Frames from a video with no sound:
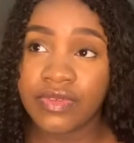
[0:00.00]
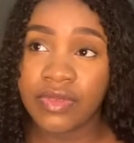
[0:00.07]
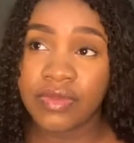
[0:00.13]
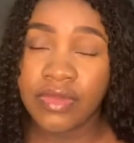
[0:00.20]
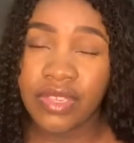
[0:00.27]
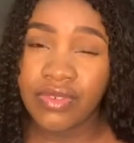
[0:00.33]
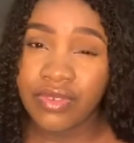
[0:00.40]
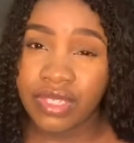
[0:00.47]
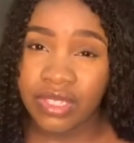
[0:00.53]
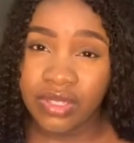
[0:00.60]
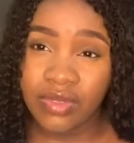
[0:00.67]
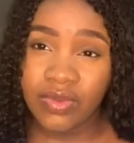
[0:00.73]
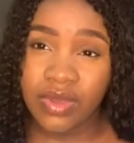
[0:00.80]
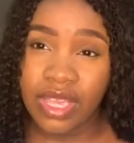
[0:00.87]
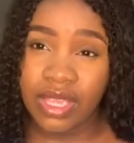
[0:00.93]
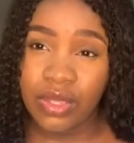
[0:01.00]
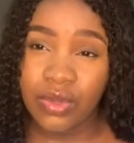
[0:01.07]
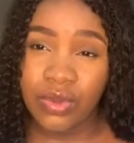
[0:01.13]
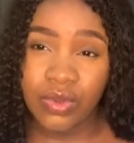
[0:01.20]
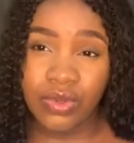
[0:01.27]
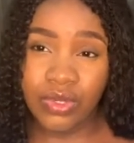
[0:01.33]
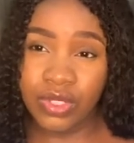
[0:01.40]
the main reasons why I
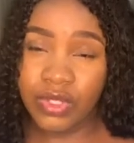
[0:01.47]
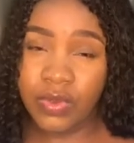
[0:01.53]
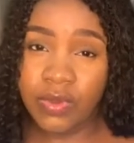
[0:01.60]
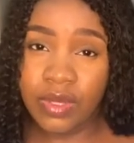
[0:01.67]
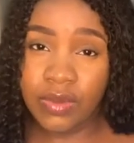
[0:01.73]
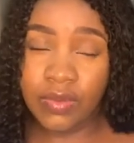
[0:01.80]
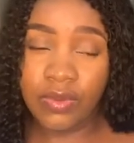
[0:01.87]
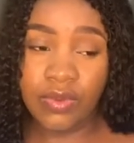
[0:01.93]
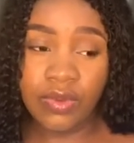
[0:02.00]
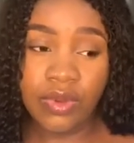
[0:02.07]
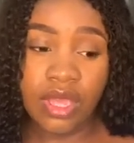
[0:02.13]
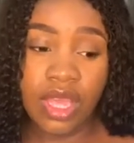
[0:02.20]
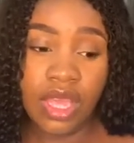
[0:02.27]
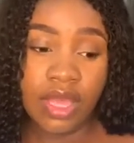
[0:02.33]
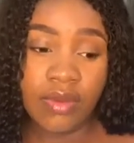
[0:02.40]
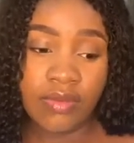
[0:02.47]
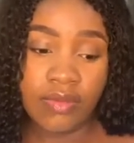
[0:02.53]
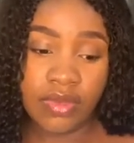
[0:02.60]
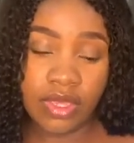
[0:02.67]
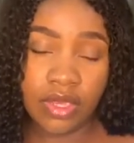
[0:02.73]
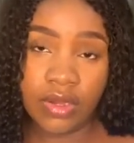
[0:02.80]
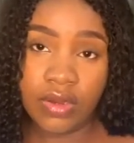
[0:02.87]
ghost people,
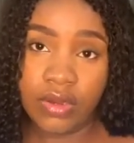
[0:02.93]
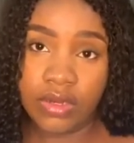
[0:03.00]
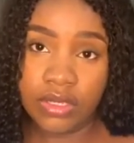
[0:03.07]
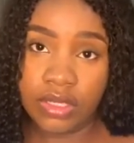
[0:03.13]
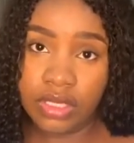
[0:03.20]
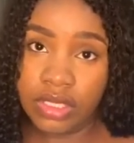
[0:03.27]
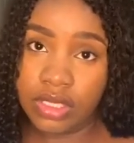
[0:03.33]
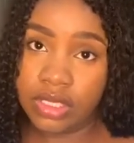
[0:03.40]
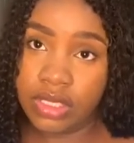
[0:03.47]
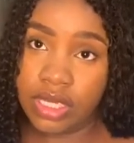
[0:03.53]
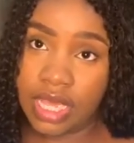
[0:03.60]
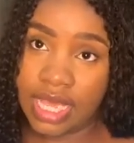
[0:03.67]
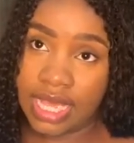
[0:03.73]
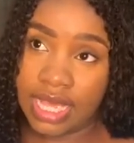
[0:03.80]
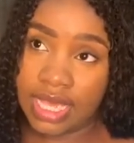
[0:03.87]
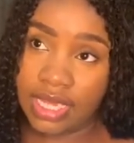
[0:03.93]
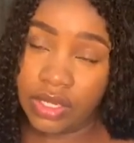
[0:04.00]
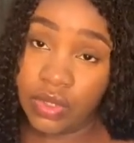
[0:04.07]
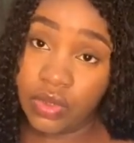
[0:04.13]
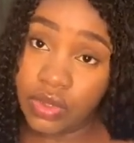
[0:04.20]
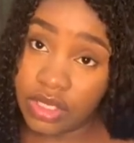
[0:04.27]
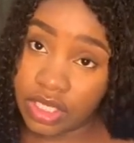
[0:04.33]
because I
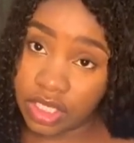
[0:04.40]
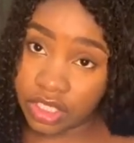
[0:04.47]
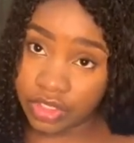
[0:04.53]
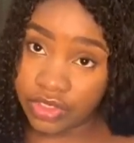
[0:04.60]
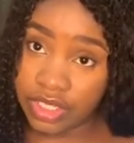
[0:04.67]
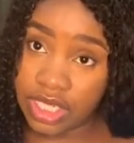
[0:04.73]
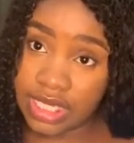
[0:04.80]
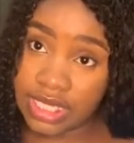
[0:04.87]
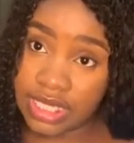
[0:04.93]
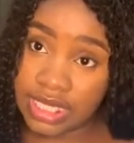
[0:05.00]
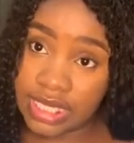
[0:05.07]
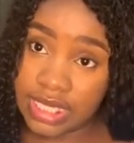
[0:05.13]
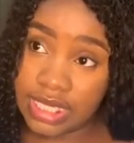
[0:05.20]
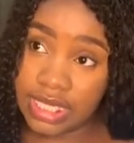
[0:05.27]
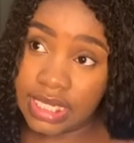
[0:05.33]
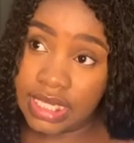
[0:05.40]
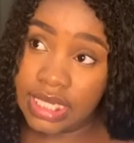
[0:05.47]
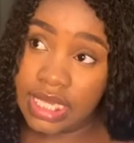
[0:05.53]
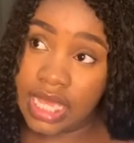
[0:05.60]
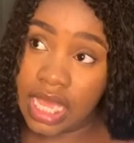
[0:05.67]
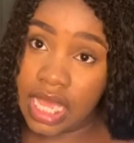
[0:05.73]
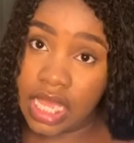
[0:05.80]
lose interest
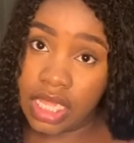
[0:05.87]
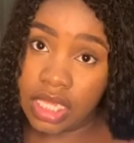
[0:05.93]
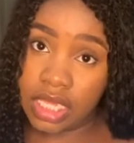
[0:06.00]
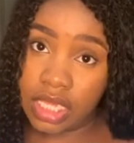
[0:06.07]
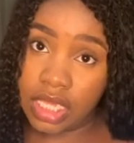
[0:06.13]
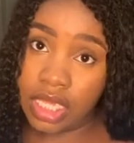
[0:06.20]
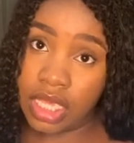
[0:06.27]
easily, and